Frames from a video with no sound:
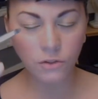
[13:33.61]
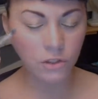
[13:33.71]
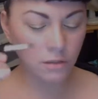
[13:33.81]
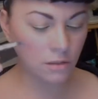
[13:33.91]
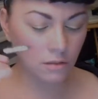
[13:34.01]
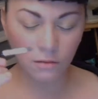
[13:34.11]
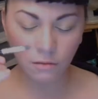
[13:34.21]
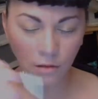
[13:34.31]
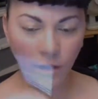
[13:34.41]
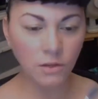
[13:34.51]
She's
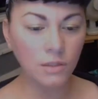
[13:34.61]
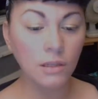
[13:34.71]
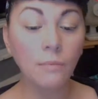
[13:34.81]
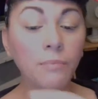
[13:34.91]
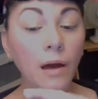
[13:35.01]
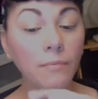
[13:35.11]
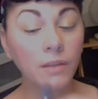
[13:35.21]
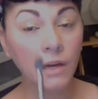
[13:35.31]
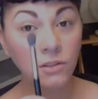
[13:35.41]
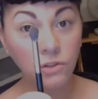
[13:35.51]
not using that, but
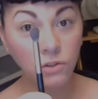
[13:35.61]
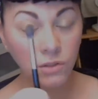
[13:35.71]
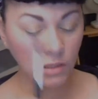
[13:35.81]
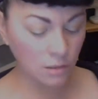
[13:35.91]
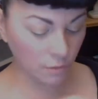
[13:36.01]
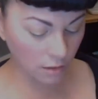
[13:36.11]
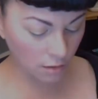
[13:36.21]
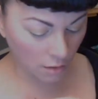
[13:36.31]
I do use this one.